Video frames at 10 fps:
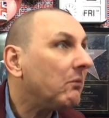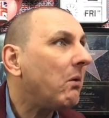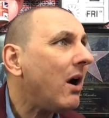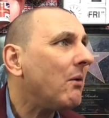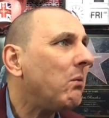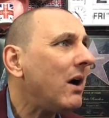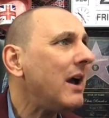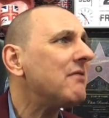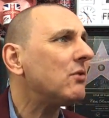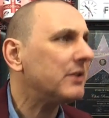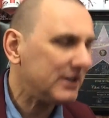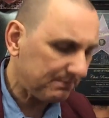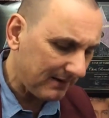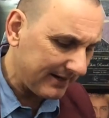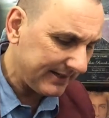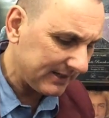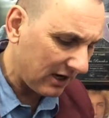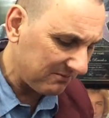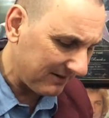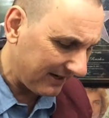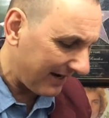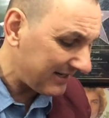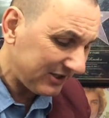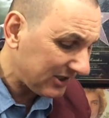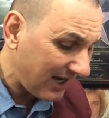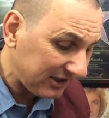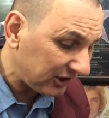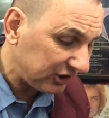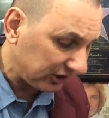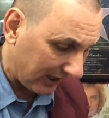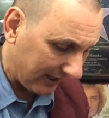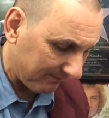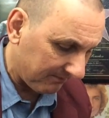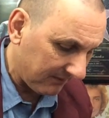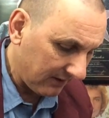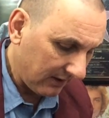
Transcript: why, why are all these places opening? It's such a shame.